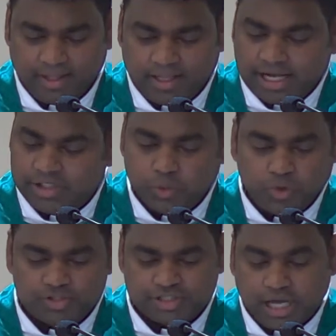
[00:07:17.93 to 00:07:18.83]
and you
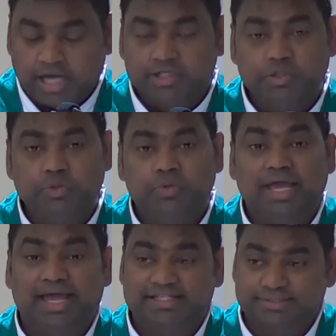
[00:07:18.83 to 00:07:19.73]
won't argue
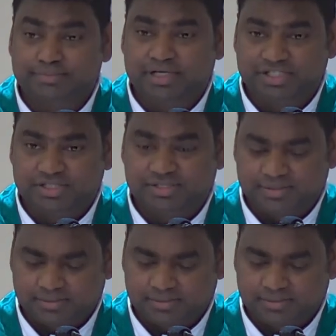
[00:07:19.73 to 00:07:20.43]
as much.